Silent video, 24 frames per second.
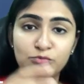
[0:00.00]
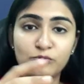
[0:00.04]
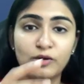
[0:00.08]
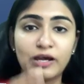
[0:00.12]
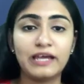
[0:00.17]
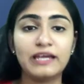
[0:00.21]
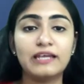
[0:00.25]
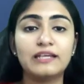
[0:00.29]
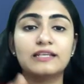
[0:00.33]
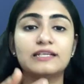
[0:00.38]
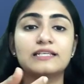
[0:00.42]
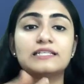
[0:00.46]

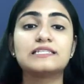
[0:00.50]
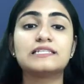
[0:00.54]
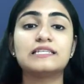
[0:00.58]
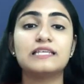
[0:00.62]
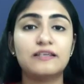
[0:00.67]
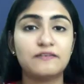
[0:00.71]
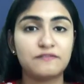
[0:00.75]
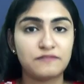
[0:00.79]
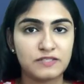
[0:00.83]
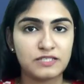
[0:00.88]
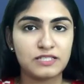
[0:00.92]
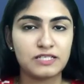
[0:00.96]
Y
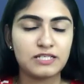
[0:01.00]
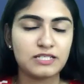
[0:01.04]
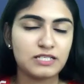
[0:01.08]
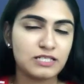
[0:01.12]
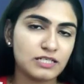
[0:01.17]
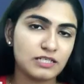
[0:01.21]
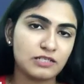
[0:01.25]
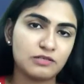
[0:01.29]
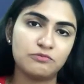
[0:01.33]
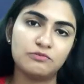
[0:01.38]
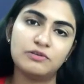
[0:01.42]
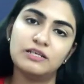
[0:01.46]
receives the
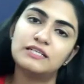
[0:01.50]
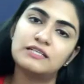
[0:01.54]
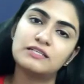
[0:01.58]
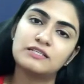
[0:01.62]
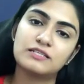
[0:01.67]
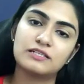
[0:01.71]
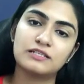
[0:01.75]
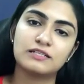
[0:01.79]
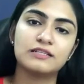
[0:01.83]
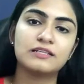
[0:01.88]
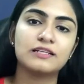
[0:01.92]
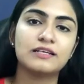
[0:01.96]

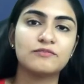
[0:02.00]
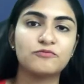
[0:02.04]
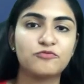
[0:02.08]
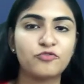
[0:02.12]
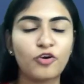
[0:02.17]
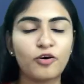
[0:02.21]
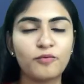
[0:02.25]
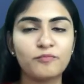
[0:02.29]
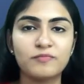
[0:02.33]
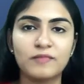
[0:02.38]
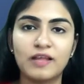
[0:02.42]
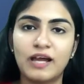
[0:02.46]
request,
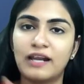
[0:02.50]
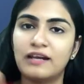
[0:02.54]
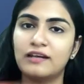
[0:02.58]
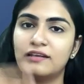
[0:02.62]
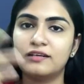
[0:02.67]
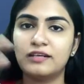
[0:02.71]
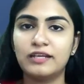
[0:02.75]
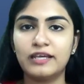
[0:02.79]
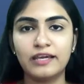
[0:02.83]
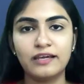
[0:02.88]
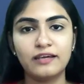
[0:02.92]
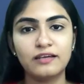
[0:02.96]
from
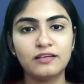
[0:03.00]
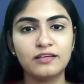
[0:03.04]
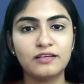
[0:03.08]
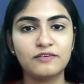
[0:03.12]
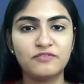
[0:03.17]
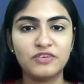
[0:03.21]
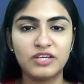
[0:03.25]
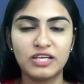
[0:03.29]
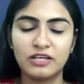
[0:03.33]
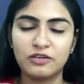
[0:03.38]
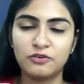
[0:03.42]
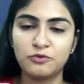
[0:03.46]
that day
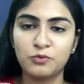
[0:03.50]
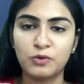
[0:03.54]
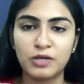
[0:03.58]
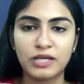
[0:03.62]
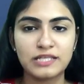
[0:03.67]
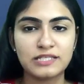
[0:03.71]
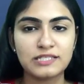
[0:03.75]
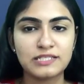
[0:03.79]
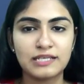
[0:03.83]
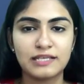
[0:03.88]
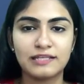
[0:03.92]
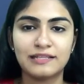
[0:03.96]
you
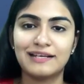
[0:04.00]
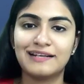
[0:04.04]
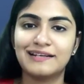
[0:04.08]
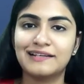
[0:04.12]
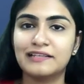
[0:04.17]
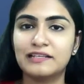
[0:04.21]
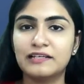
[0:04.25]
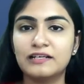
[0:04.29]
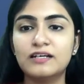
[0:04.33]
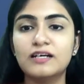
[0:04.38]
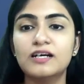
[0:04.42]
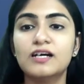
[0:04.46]
can say that
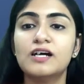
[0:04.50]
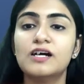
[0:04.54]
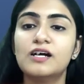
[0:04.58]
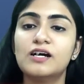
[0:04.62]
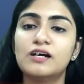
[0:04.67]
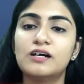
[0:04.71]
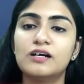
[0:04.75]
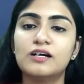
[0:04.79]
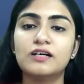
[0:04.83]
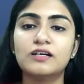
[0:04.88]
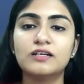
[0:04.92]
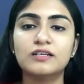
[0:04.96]

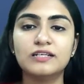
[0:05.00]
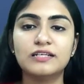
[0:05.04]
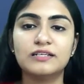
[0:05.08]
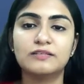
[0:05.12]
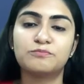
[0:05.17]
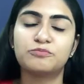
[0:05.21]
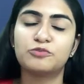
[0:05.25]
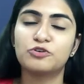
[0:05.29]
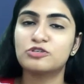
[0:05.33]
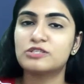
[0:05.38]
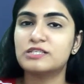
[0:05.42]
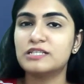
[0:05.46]
the
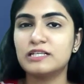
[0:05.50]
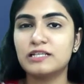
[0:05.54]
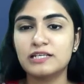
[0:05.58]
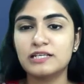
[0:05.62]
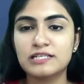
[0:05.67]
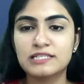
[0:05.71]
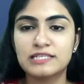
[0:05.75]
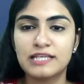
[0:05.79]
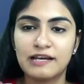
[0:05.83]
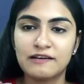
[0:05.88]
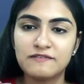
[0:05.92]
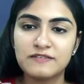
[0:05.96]

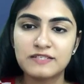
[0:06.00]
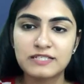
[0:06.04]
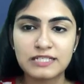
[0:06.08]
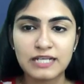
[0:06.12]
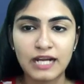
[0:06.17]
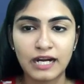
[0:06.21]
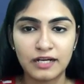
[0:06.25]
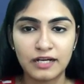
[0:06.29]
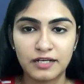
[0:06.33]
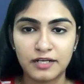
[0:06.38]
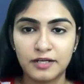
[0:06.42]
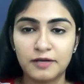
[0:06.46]
proceedings have
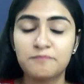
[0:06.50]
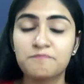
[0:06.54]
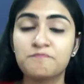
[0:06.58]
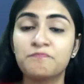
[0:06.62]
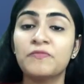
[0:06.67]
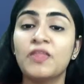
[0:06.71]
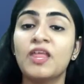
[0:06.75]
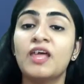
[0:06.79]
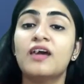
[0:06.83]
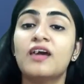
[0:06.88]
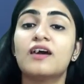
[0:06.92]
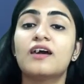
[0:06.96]
started.
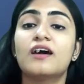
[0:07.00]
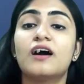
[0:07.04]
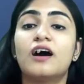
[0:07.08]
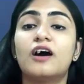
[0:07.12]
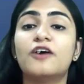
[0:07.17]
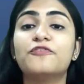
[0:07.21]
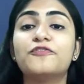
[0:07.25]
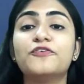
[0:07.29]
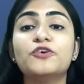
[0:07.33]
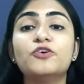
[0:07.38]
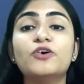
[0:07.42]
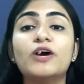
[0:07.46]
A
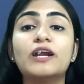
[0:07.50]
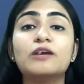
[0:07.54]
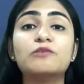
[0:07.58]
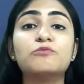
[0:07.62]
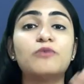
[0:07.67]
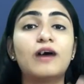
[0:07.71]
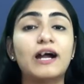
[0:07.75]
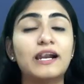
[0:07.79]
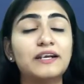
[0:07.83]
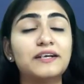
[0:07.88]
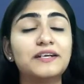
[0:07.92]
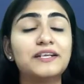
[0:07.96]
few
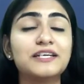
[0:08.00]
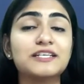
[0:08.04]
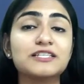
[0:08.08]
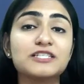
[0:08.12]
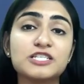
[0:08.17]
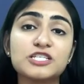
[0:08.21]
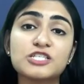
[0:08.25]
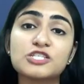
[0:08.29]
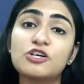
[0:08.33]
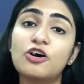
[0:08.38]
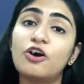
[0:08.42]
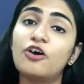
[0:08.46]

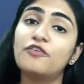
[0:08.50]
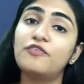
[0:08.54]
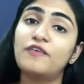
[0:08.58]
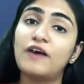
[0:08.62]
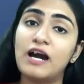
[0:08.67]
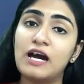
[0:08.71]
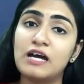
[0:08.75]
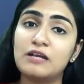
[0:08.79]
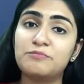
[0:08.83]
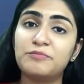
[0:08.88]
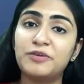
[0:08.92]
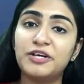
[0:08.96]
advantages of
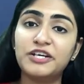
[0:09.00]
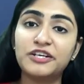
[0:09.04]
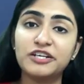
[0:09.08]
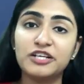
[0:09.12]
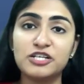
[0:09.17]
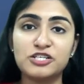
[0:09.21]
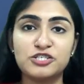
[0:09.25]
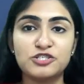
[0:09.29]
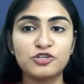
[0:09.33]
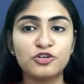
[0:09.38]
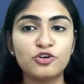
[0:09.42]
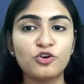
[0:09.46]

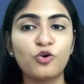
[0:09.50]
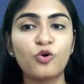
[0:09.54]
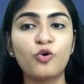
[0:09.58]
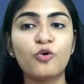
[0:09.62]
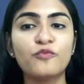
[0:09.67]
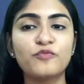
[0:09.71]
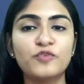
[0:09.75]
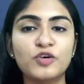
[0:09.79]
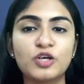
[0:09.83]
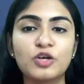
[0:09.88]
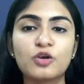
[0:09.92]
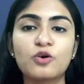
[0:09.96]
arbitration
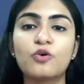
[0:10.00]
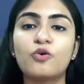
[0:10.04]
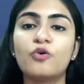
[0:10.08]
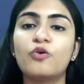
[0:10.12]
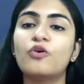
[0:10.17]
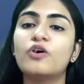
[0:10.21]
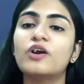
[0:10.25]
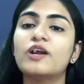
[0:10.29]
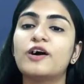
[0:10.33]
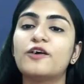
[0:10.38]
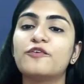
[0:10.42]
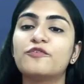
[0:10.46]
over
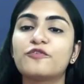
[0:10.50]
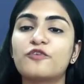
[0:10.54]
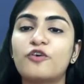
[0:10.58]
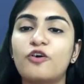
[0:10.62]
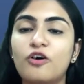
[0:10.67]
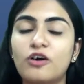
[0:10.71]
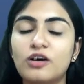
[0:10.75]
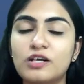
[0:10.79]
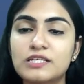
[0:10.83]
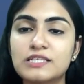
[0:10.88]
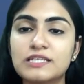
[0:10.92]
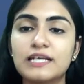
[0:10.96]
court: of
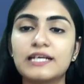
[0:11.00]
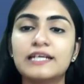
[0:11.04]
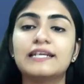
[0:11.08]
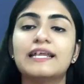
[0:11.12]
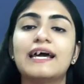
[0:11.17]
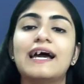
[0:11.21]
course it